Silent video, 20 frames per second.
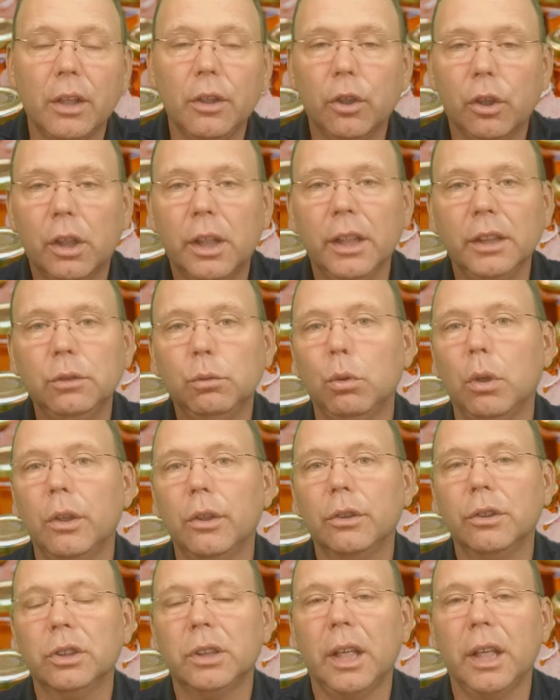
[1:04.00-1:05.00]
then your kids will
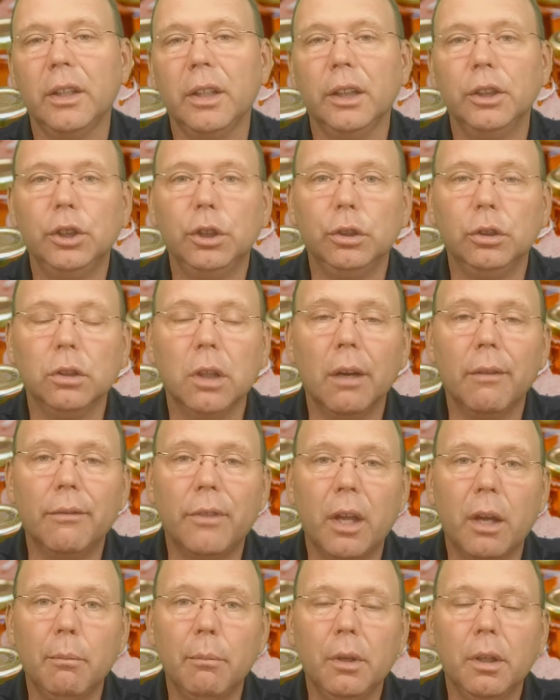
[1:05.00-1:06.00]
understand that you love
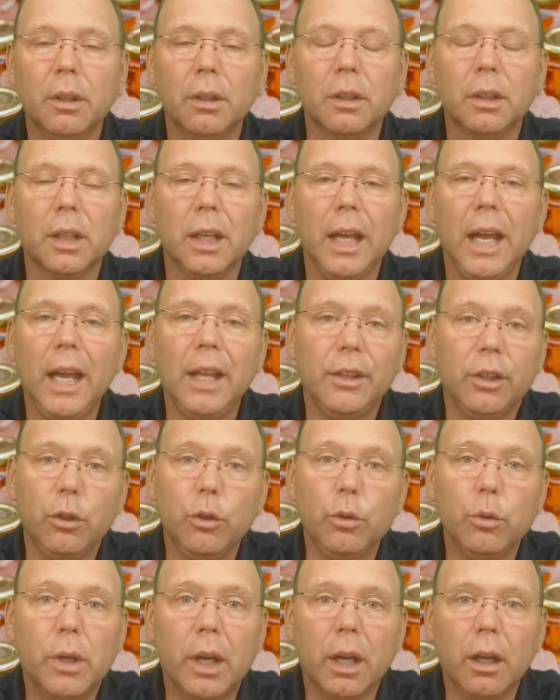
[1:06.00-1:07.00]
them and that
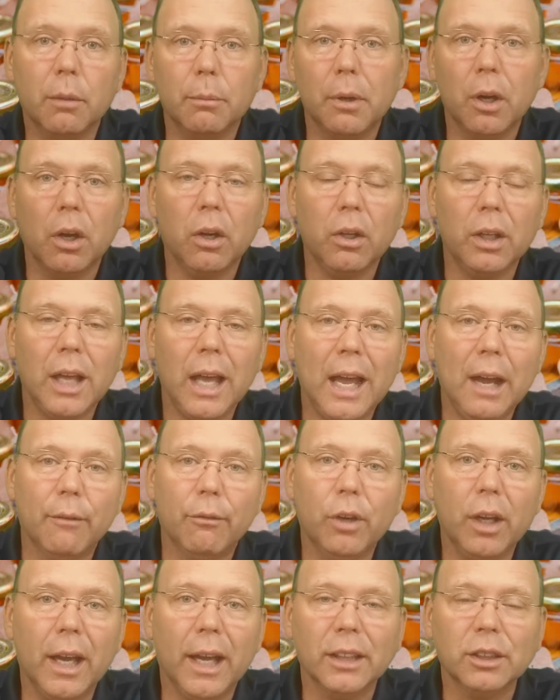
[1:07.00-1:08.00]
you care about
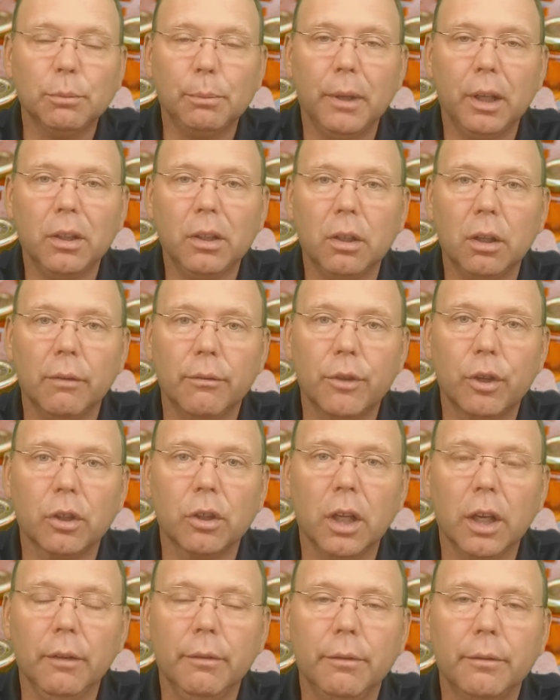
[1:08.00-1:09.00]
every aspect of their
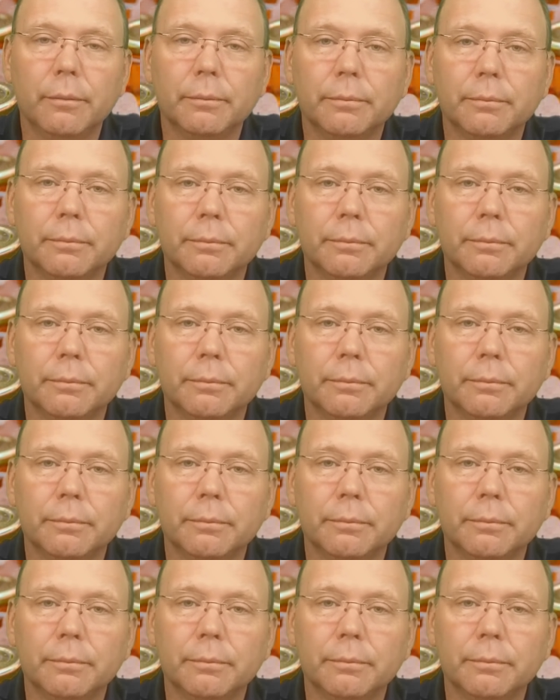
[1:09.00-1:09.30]
life.